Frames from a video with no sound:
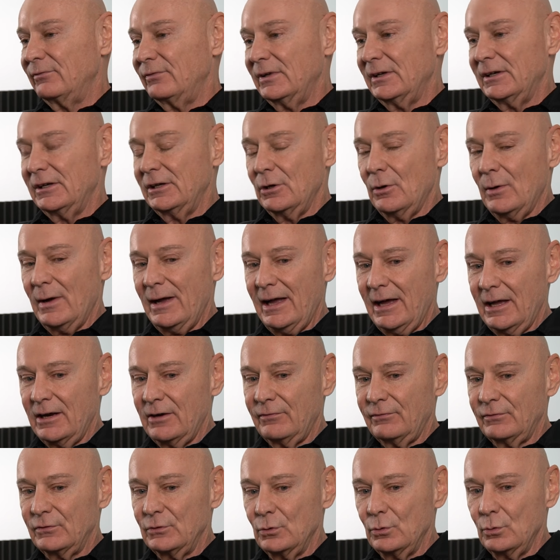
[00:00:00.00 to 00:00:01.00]
video, I had a
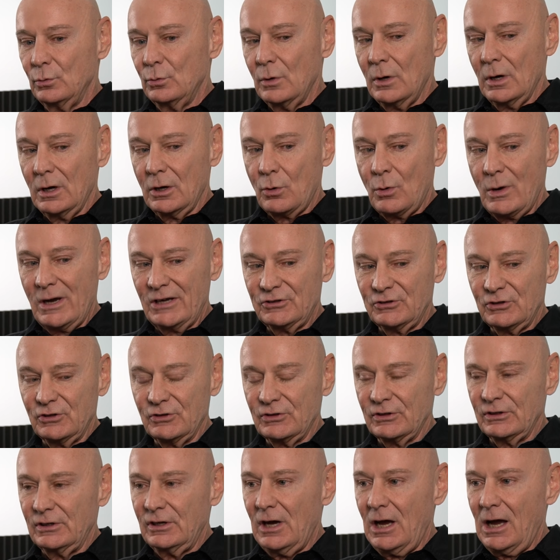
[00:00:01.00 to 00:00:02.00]
few questions
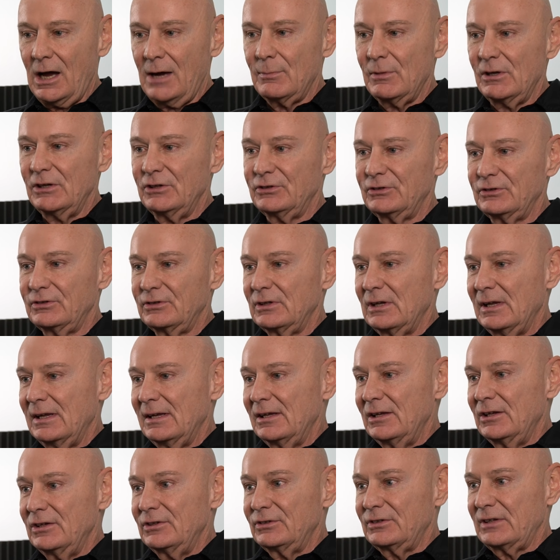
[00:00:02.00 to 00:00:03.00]
and comments
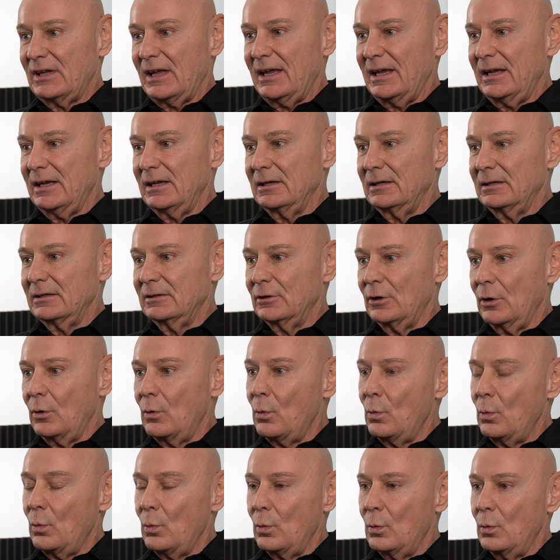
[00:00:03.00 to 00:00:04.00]
saying, you know,
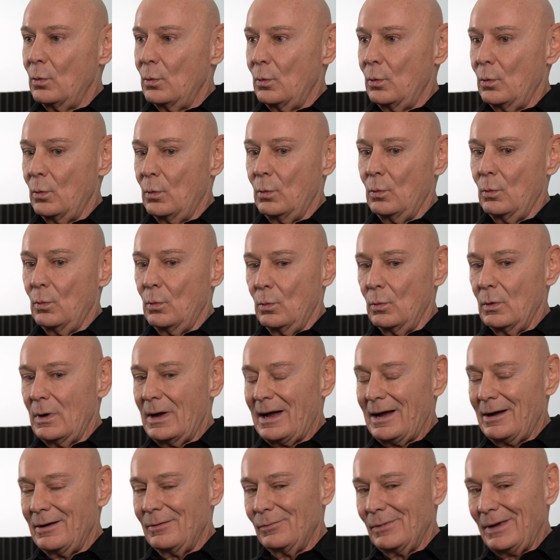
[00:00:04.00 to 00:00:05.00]

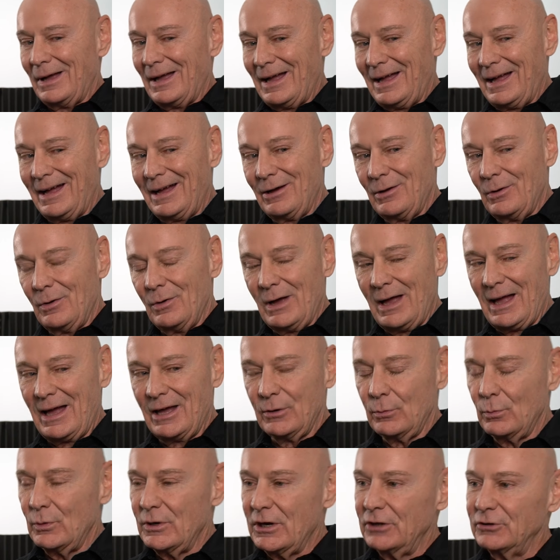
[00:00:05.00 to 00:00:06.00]
how, how
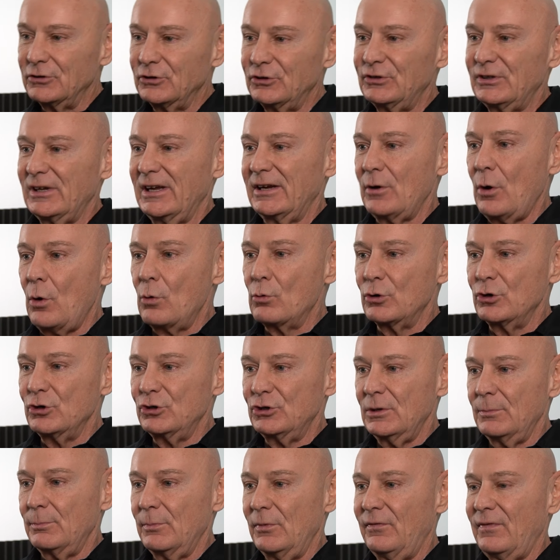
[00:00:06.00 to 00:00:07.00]
do we understand
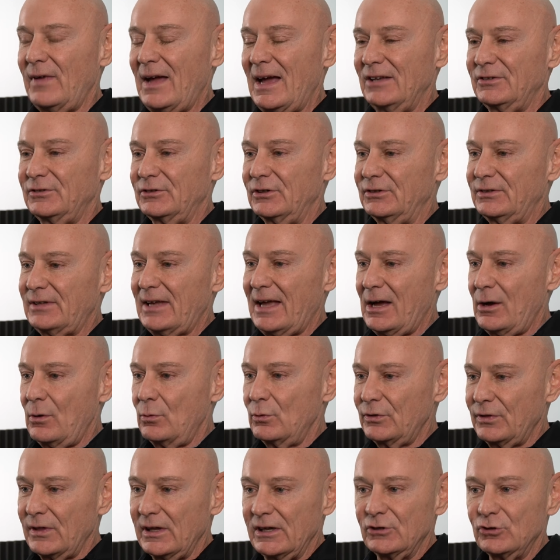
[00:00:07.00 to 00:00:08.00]
ownership of assets? How are
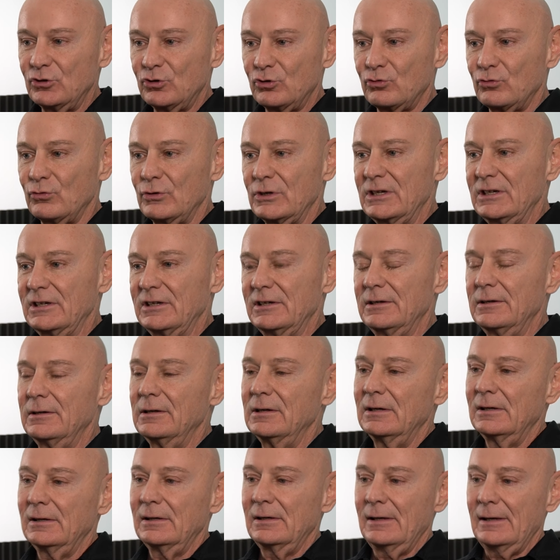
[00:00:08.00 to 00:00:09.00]
things treated?
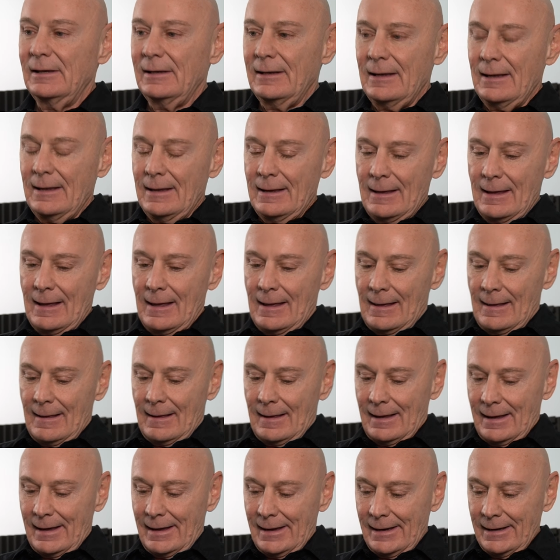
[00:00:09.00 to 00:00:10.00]

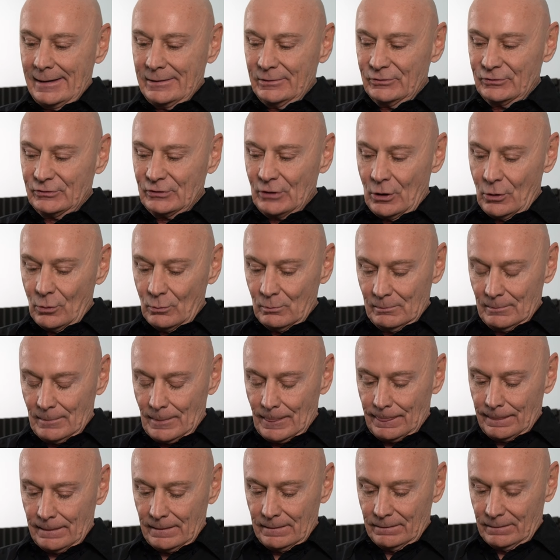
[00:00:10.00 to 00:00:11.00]
And so
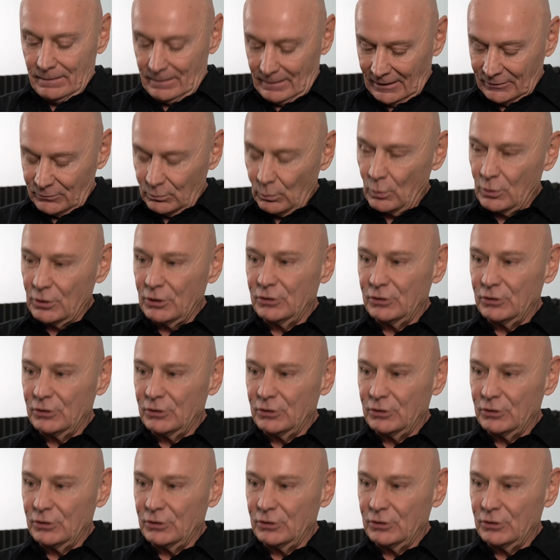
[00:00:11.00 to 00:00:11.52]
that's what we're